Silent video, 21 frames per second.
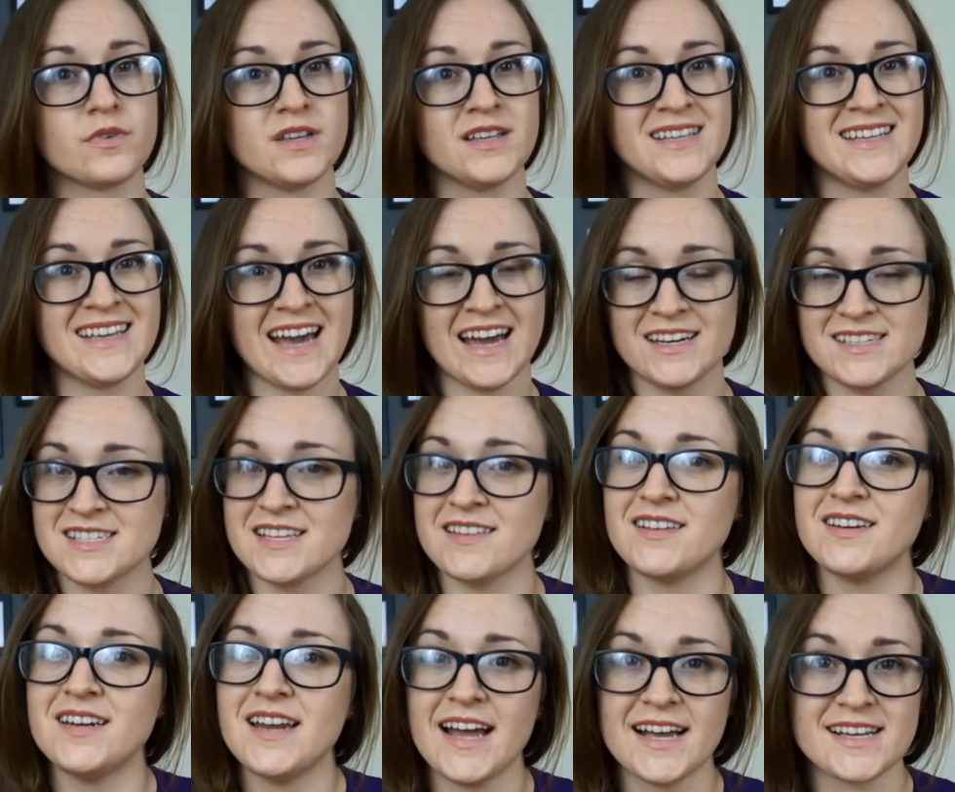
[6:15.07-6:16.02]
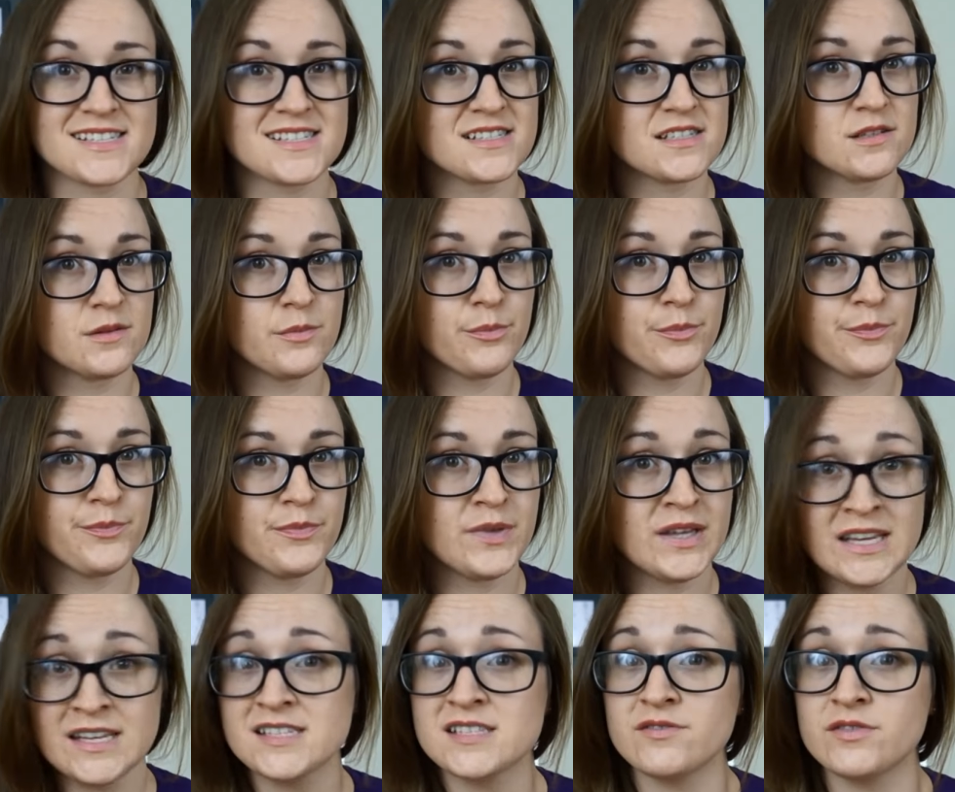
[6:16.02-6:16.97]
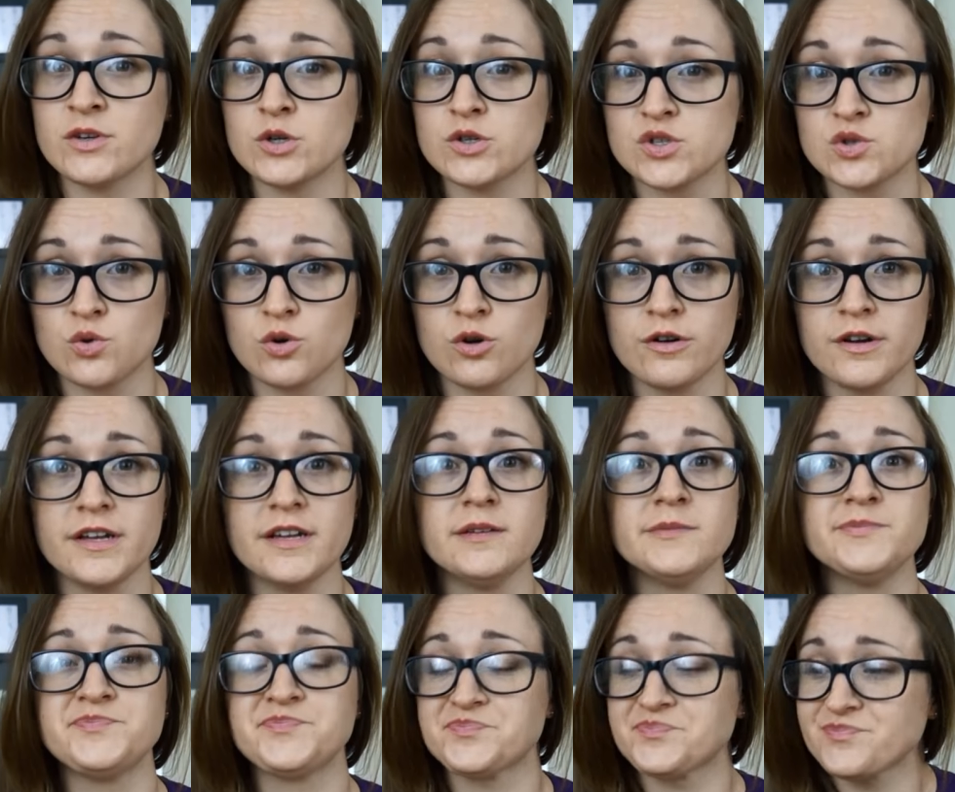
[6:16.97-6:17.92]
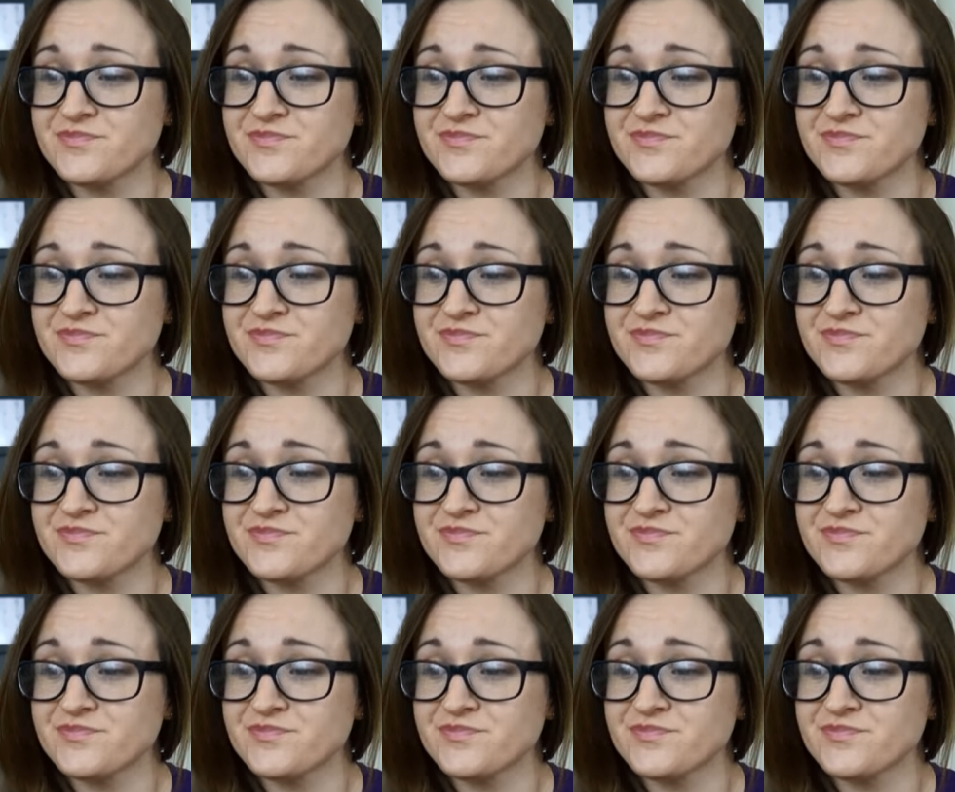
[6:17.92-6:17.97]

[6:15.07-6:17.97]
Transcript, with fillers: get to the next piece of your story,